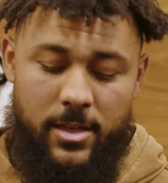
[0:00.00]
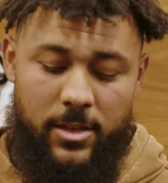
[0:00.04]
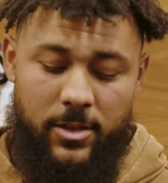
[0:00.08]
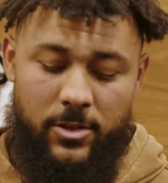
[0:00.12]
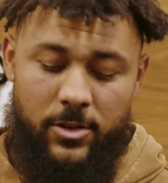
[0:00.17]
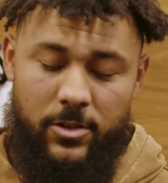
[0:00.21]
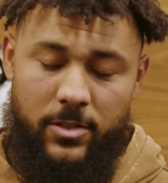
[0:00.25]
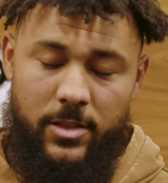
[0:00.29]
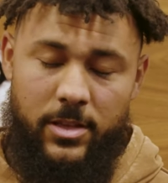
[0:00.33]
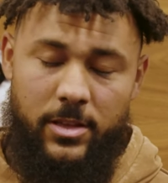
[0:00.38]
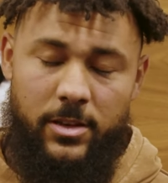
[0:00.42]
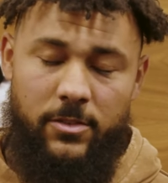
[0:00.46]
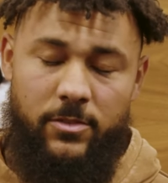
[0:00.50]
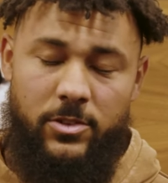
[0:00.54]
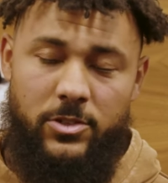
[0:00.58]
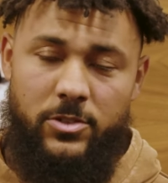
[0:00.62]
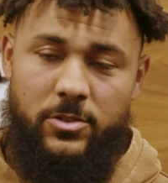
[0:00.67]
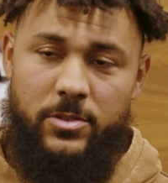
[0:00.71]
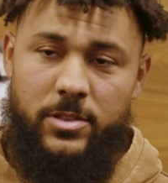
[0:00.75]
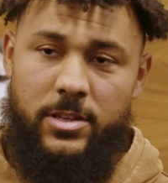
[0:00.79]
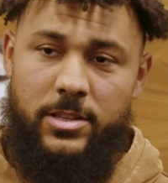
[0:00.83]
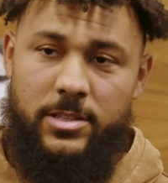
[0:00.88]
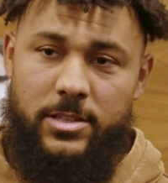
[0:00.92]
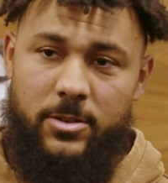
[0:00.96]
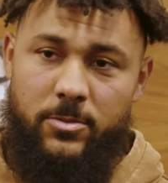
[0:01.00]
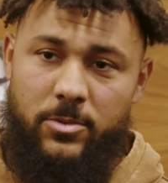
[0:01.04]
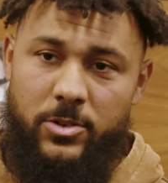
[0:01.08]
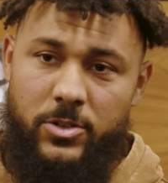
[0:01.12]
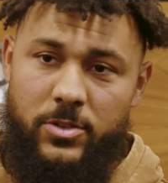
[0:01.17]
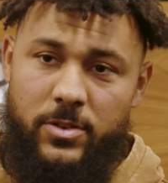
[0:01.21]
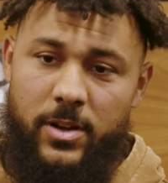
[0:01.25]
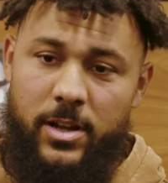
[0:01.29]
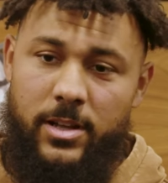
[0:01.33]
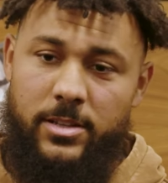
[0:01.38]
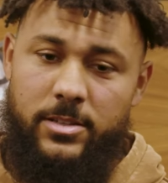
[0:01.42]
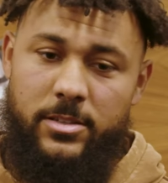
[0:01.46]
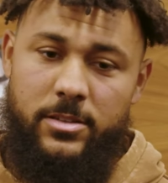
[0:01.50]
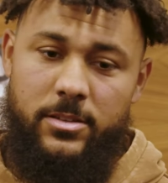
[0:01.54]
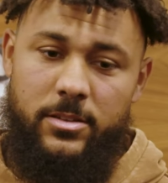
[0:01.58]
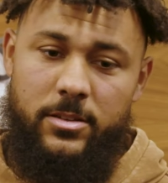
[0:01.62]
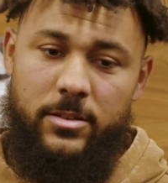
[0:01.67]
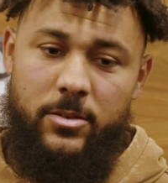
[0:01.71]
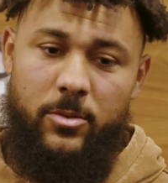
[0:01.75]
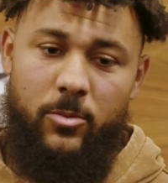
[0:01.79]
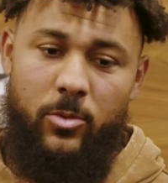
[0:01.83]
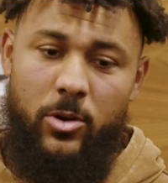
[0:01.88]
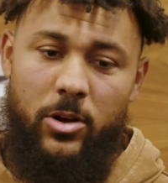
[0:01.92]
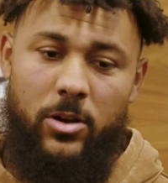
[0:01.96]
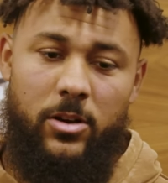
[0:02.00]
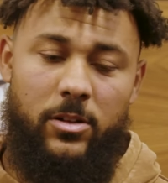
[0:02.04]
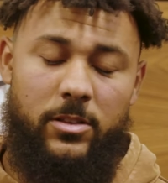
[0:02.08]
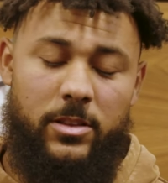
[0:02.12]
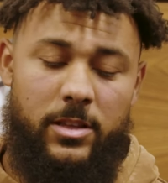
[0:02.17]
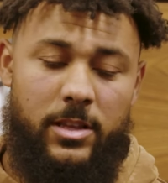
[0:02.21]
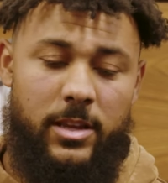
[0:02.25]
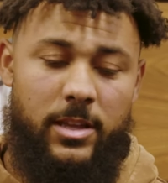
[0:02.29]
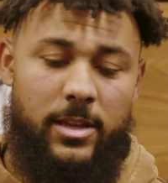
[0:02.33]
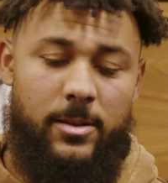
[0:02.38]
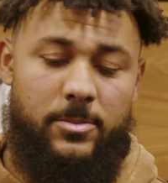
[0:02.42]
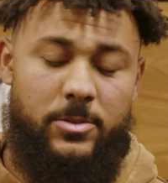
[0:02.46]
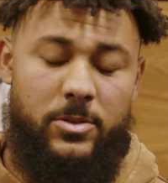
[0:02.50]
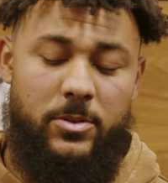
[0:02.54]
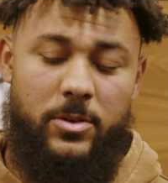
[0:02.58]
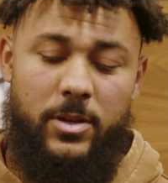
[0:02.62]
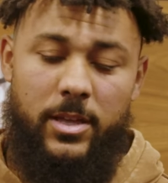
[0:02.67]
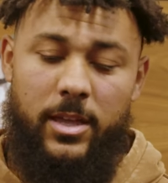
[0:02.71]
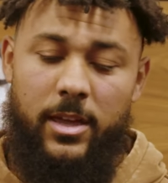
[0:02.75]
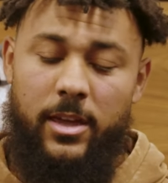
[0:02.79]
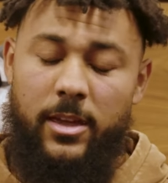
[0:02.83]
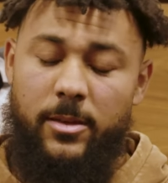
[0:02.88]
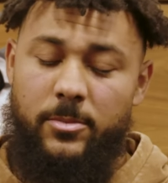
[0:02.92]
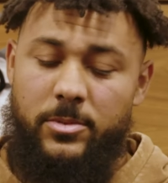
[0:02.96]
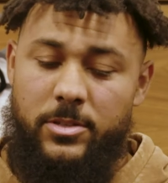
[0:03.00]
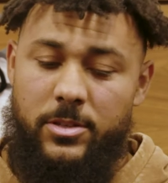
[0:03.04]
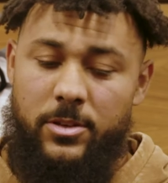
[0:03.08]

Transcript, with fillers: you know, the individual things that we're trying to work on leading up to a game.